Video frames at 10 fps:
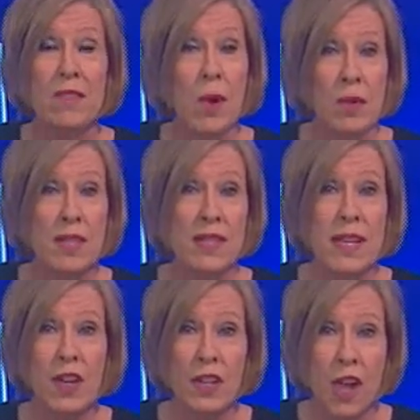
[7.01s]

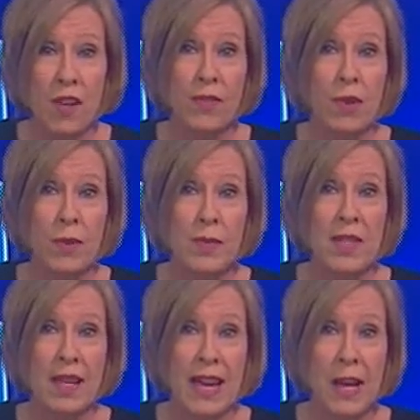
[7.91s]
focusing on law firms,
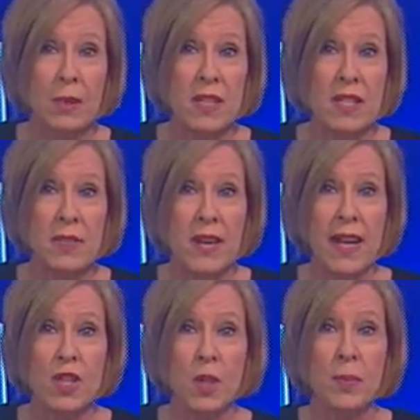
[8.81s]
accountants,
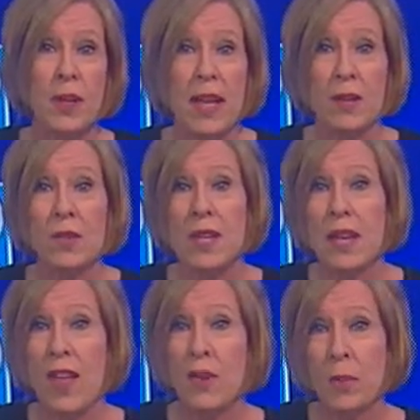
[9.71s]
financial planners,
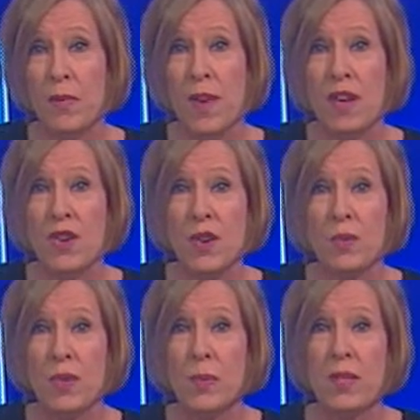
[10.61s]
and other professional
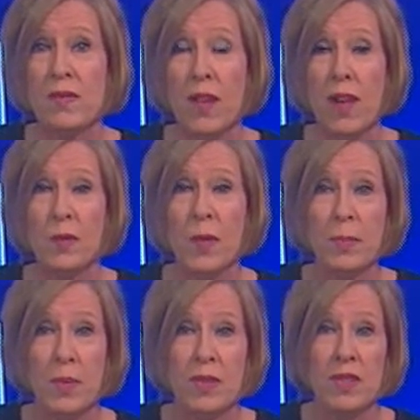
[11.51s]
groups involved with
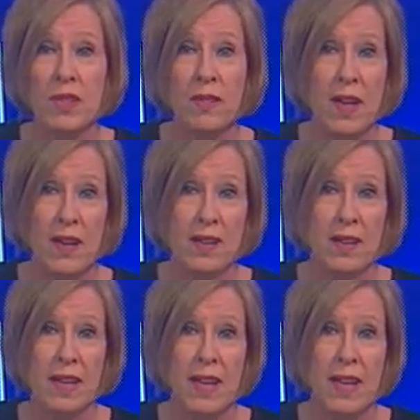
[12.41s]
personal funds.